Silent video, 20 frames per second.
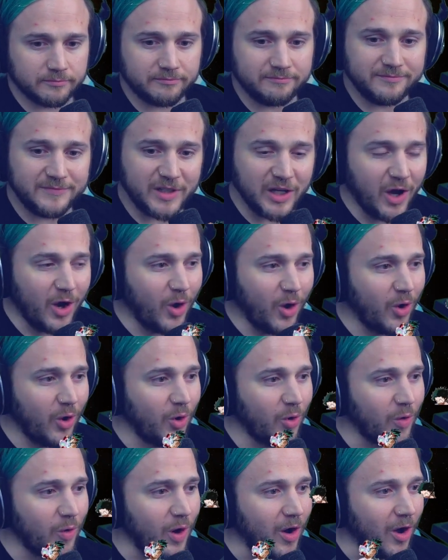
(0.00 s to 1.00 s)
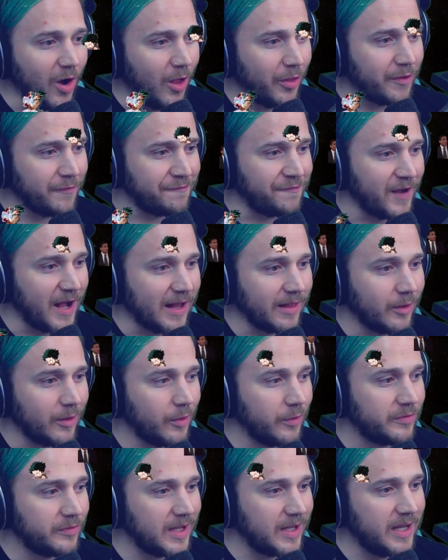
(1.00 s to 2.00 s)
Yo, all the
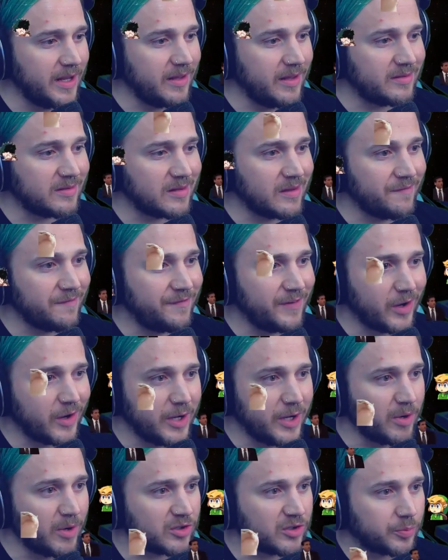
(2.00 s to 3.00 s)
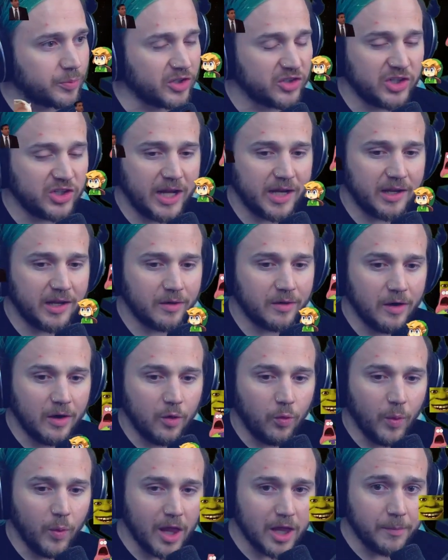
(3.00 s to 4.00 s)
follows. It is very much appreciated.
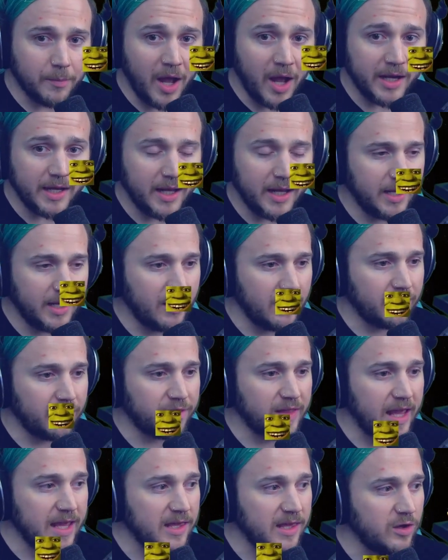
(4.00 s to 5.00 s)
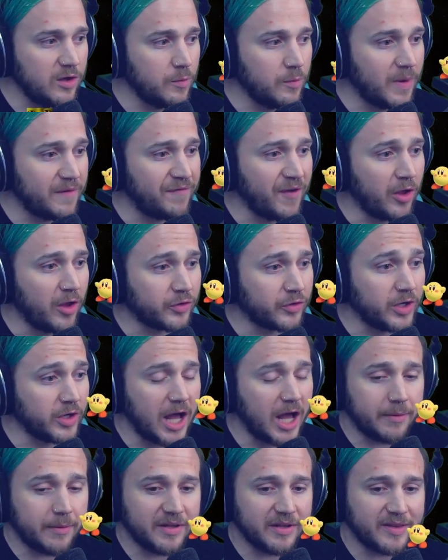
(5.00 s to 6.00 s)
Welcome on in. Thank you. My follows are
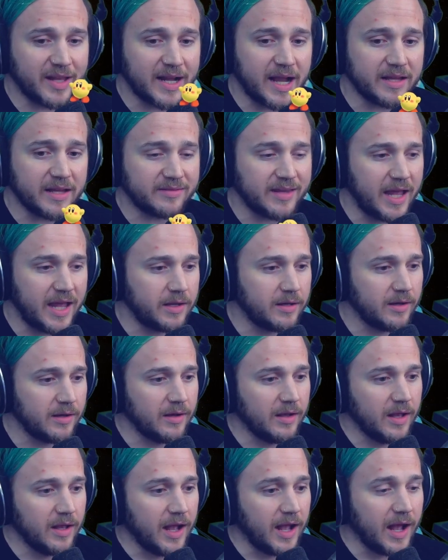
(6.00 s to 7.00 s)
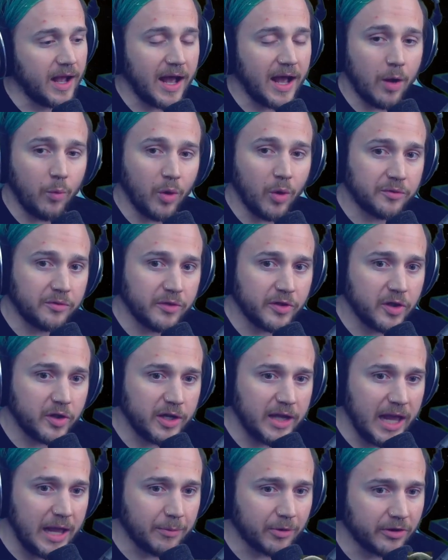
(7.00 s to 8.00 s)
anonymous, like I said. Welcome to the Good
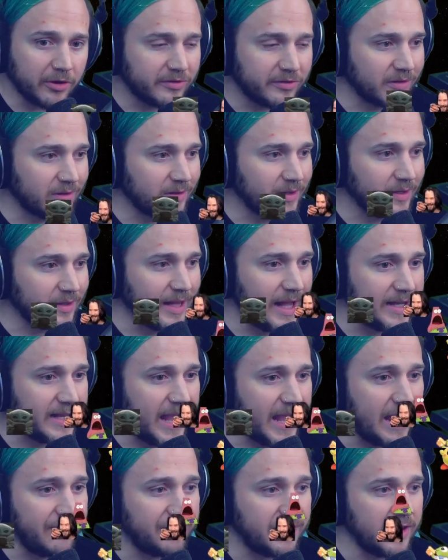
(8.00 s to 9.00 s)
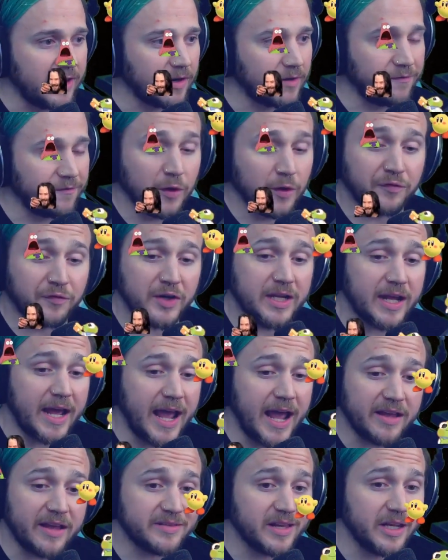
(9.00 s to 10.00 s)
Gamers. Glad to have you here. Feel free to
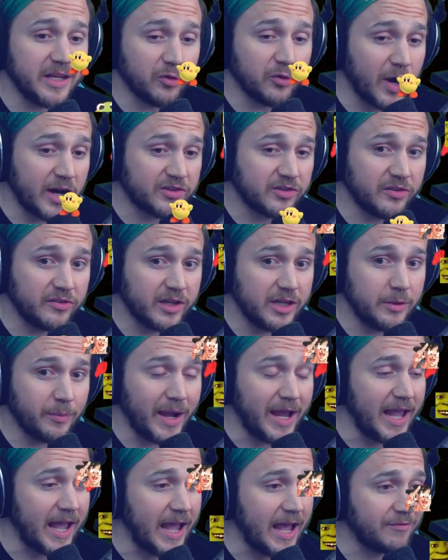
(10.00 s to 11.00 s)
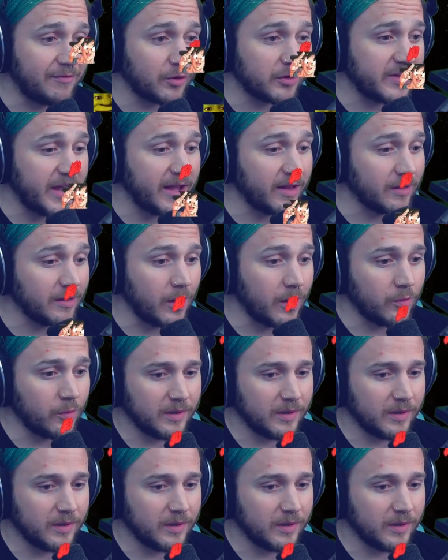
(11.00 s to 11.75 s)
ask any questions that you might have or say hello.